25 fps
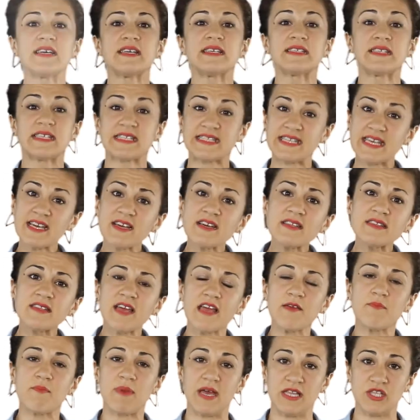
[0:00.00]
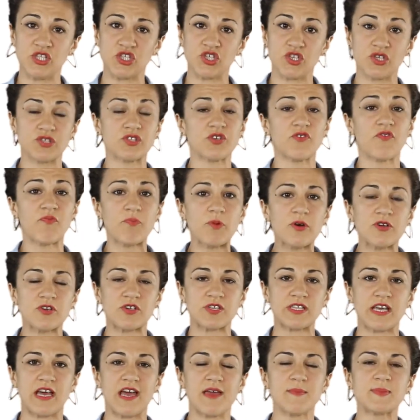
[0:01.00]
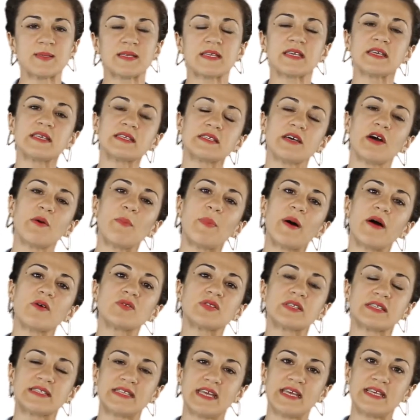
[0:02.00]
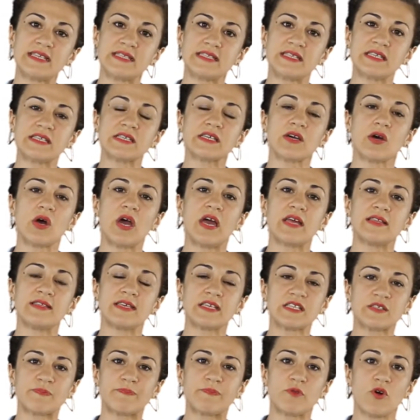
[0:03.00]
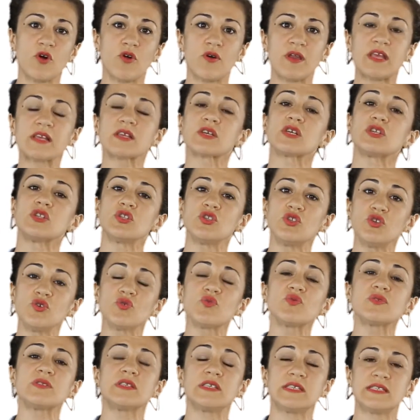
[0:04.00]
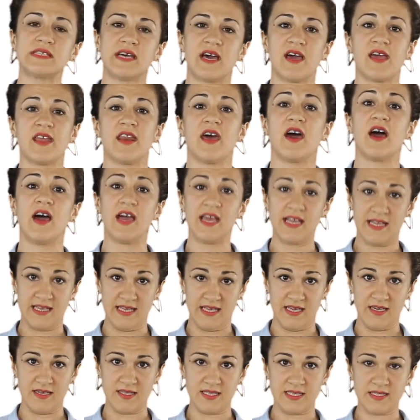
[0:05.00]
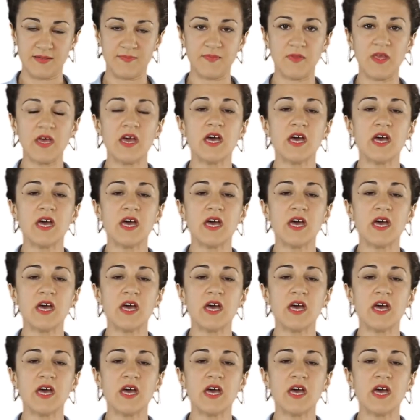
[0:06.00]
The second dimension of prototypes is about testing and exploring new design ideas.